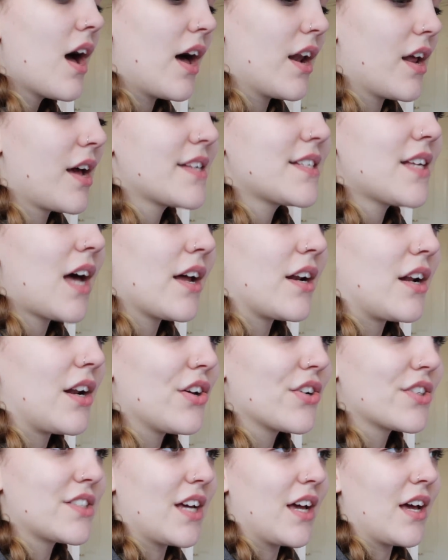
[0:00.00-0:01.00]
and I sat and I
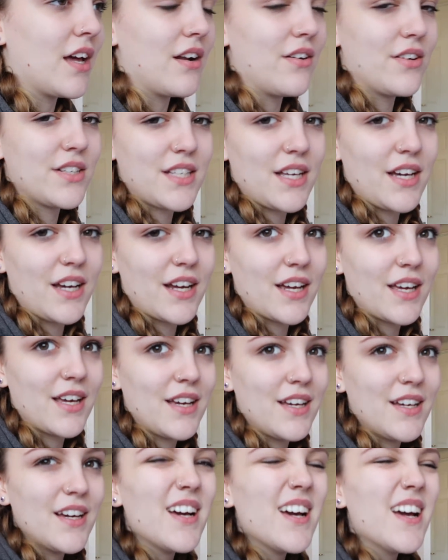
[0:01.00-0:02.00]
looked at it and I was like,